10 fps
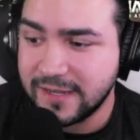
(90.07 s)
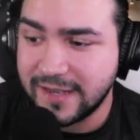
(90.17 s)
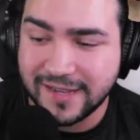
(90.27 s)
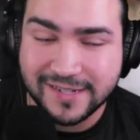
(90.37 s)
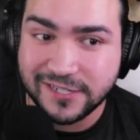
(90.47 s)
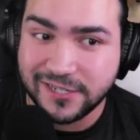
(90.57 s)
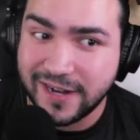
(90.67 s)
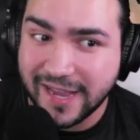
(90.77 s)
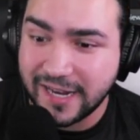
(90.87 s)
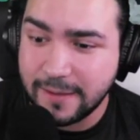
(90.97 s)
And you're
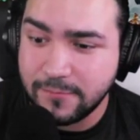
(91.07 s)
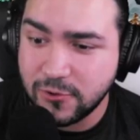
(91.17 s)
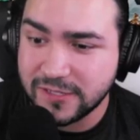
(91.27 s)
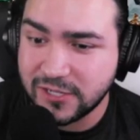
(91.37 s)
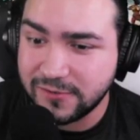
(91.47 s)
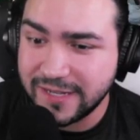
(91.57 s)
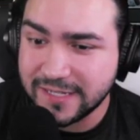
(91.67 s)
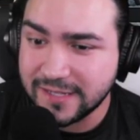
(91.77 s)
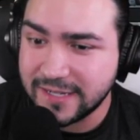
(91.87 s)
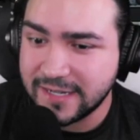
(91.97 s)
not going to get bored so
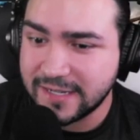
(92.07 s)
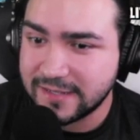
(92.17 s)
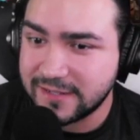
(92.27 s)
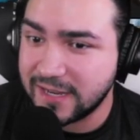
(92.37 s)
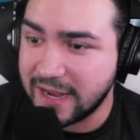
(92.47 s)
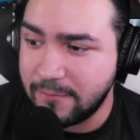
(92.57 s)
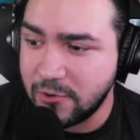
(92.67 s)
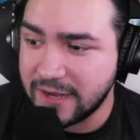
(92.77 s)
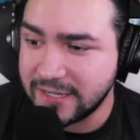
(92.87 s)
easily. There's a couple hundred